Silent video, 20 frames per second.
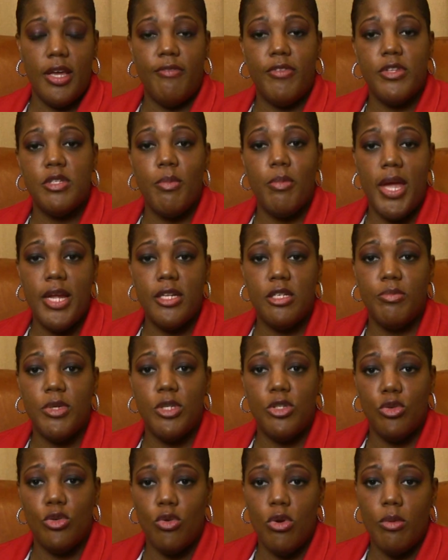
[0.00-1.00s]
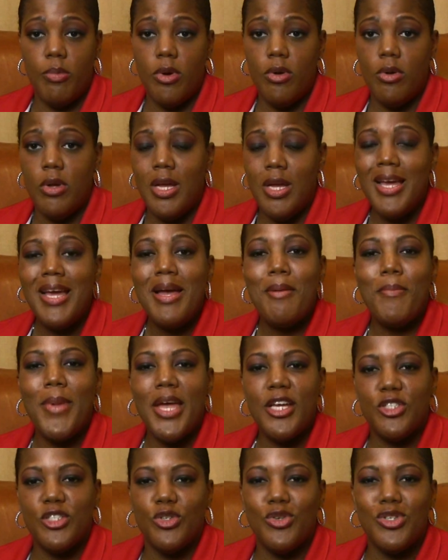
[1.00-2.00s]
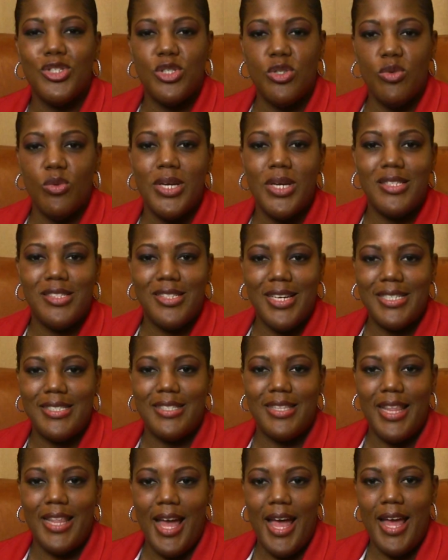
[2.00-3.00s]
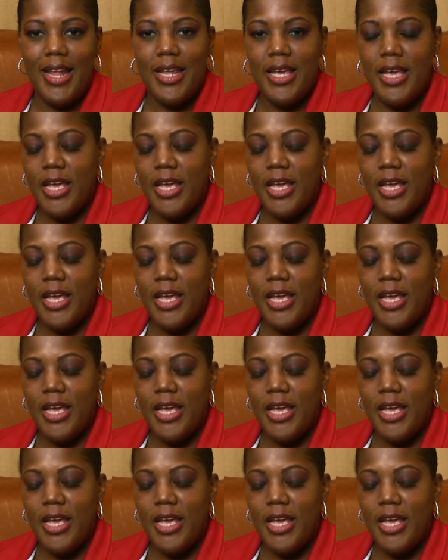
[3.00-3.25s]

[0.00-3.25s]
if it's made to be durable, make sure it's doing just that.